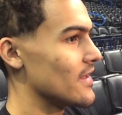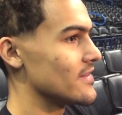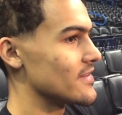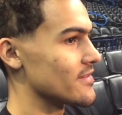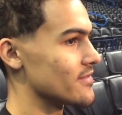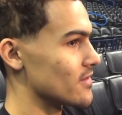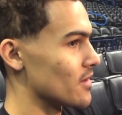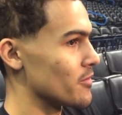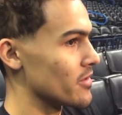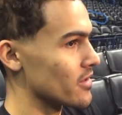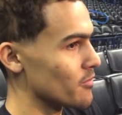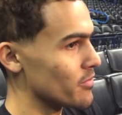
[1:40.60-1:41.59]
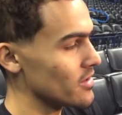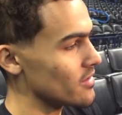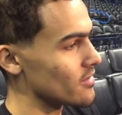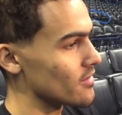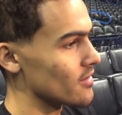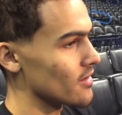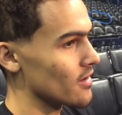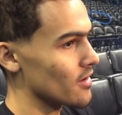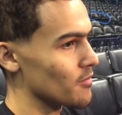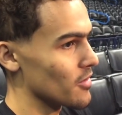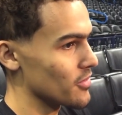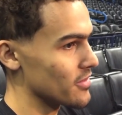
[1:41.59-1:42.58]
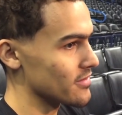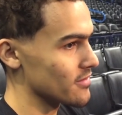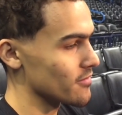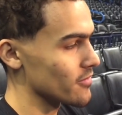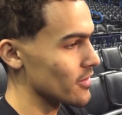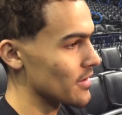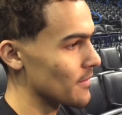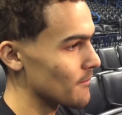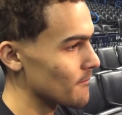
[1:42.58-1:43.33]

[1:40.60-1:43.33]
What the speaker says: and competing on both ends of the floor.